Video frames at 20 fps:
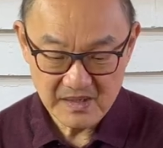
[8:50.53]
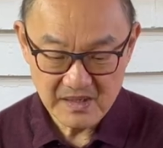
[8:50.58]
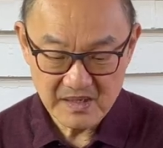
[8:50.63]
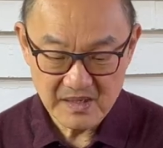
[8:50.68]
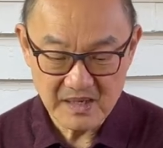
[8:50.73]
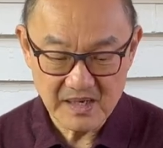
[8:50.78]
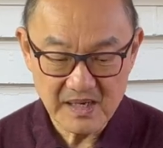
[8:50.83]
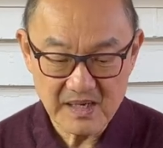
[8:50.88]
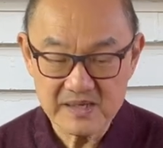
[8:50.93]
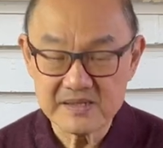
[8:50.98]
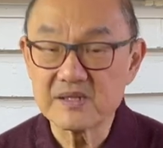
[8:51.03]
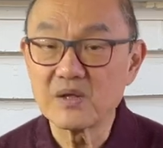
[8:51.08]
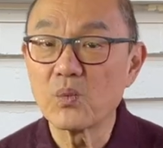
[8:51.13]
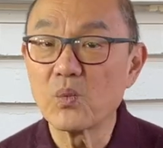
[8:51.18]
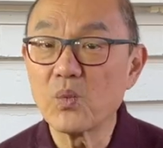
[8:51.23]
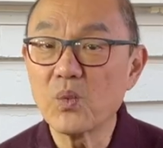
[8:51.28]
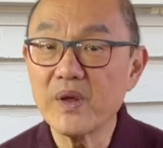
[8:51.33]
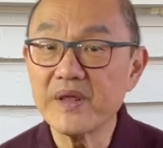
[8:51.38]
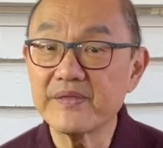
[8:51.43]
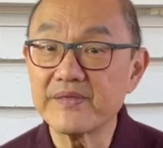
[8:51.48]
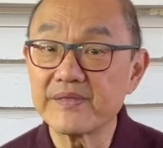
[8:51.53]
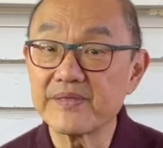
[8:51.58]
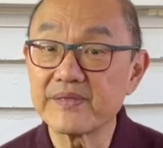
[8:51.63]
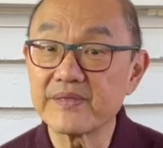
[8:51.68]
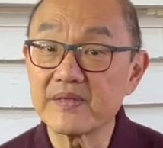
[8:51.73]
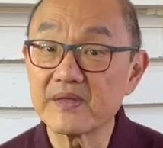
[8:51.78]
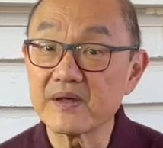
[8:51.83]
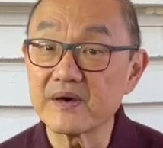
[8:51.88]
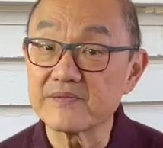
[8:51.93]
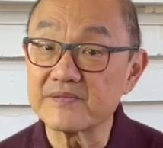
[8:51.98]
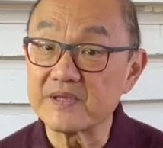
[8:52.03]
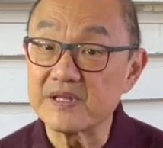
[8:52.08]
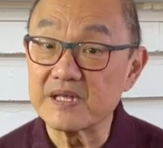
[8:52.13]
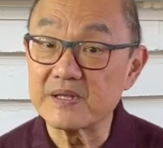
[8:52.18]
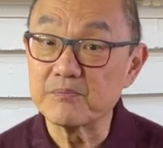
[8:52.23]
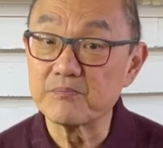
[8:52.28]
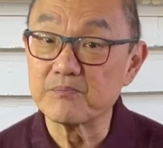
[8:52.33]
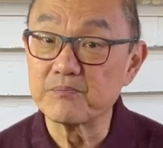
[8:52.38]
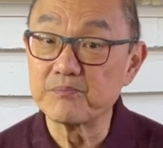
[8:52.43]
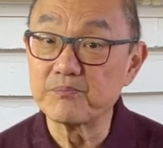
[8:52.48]
Uh, the width of
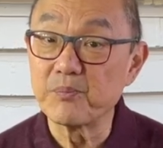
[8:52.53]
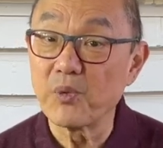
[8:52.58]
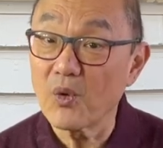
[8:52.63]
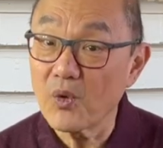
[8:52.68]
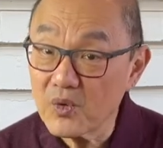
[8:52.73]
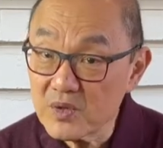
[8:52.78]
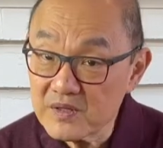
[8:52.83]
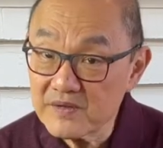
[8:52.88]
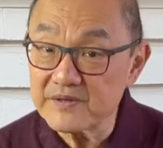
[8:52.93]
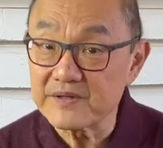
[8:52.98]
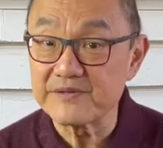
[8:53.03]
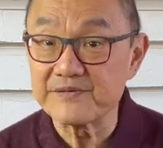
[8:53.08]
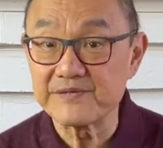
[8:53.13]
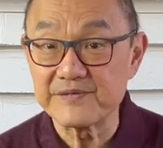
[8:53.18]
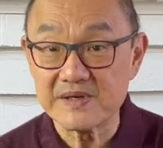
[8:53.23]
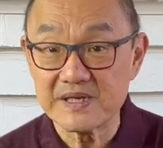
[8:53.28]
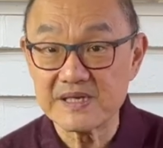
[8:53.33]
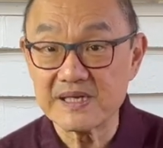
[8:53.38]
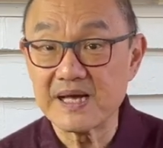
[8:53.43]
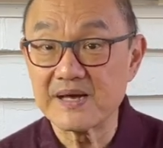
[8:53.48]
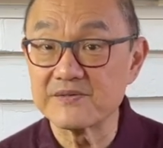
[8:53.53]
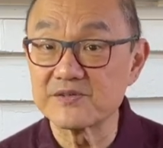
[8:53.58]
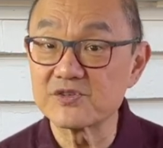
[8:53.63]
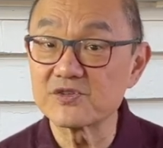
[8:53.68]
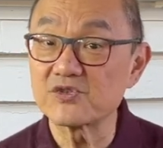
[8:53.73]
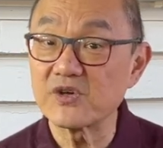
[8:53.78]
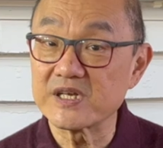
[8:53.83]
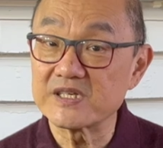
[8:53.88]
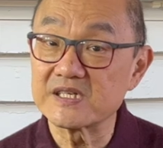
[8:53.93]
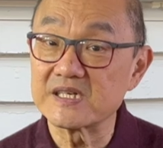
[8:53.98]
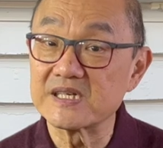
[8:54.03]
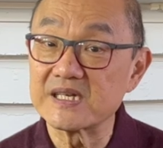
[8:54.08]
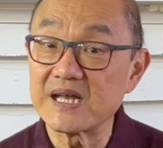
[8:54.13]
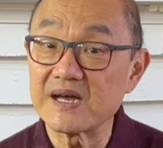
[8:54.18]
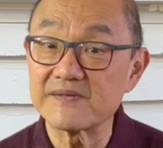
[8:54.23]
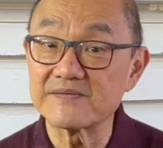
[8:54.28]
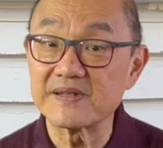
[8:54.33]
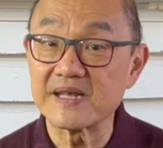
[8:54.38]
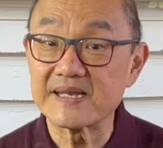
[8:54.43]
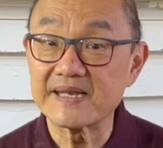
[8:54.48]
the ball of the feet have stretched
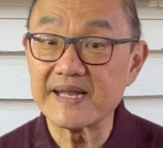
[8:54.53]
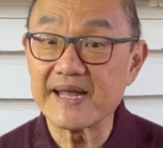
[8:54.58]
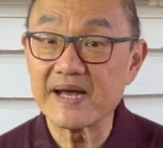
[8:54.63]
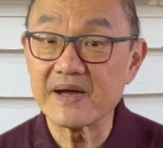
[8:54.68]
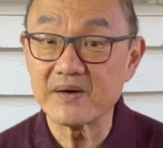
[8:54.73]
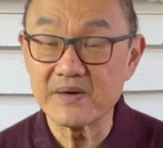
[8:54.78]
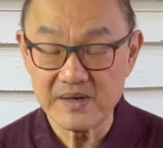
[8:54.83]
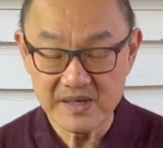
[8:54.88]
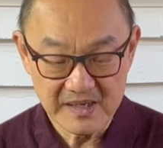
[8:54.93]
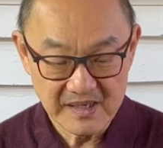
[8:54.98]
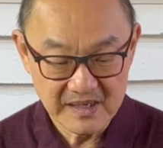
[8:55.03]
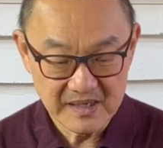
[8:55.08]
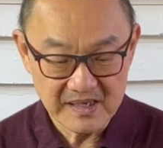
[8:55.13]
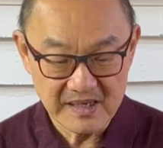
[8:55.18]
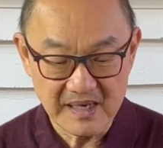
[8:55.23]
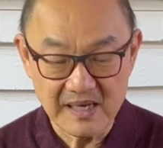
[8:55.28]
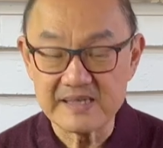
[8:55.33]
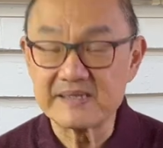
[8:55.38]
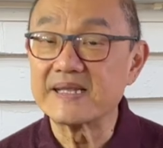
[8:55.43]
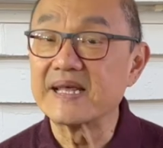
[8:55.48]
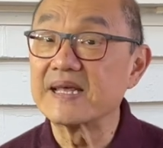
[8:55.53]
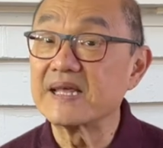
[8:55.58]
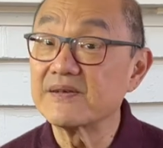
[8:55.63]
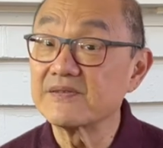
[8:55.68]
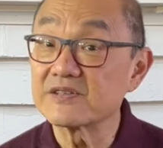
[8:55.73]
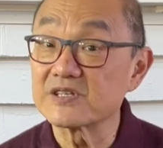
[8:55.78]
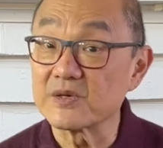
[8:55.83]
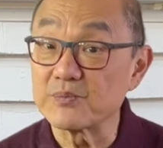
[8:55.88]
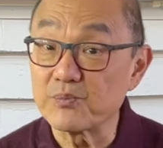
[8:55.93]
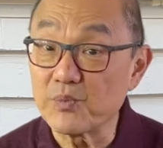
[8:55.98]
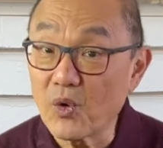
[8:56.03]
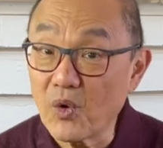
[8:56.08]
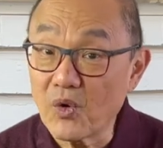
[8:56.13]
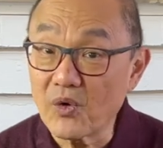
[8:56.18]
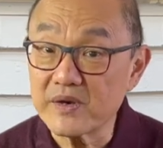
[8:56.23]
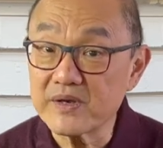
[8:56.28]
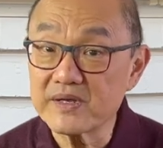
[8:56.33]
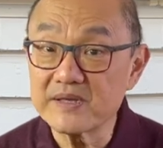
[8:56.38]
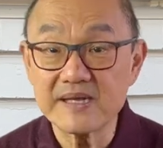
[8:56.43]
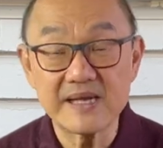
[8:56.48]
enough that now uh, they give
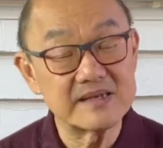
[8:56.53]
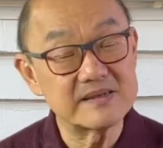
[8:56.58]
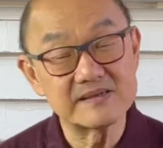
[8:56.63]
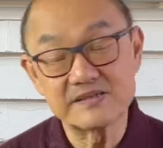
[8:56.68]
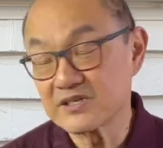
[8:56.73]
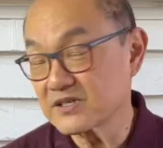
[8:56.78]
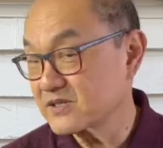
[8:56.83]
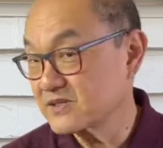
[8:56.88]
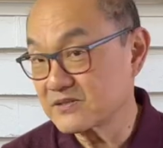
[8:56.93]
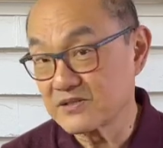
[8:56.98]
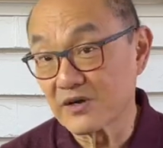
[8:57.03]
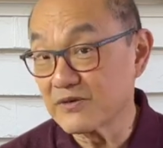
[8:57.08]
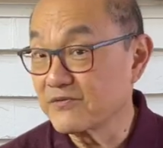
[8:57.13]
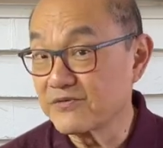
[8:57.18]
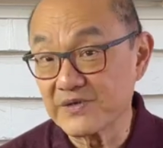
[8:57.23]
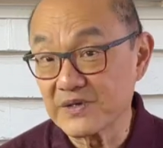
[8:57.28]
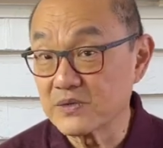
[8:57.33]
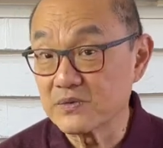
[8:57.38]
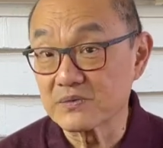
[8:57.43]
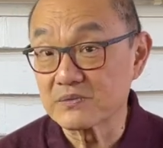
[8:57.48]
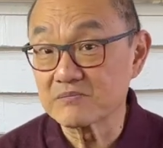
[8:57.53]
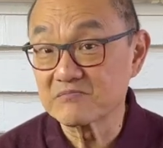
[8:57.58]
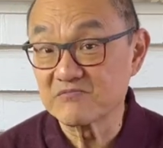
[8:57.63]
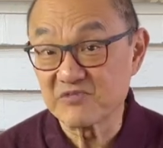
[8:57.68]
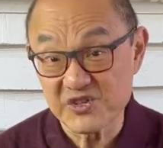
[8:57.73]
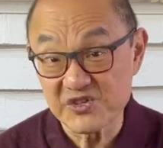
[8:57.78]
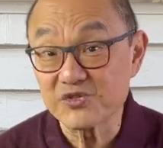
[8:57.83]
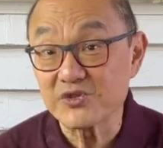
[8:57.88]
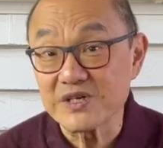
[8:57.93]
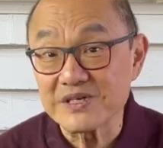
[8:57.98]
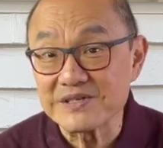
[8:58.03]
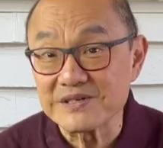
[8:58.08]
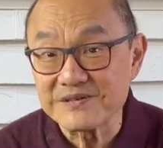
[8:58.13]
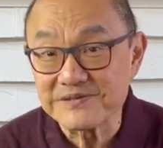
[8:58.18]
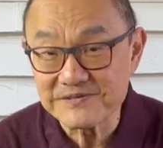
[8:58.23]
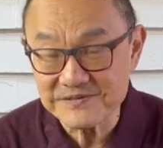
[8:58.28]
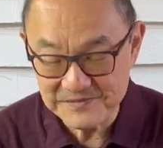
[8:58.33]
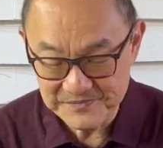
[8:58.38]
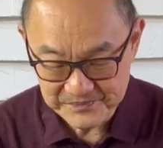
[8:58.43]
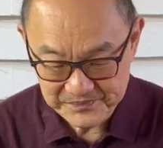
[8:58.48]
support, yet just don't feel
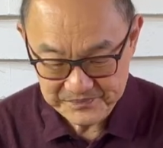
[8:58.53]
restrictive.